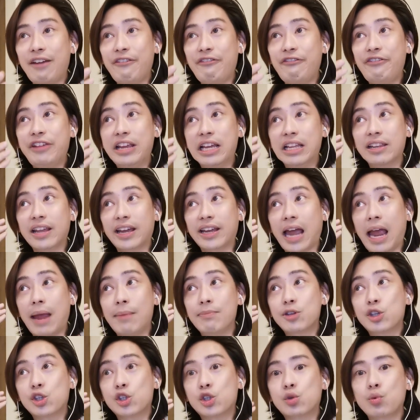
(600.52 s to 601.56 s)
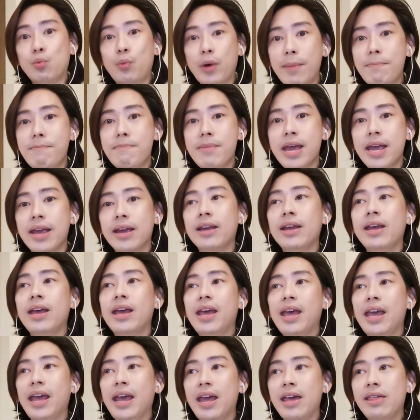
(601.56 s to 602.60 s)
I feel like I'm
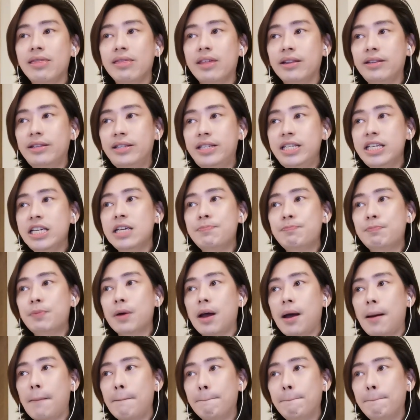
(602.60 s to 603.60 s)
swimming in the deep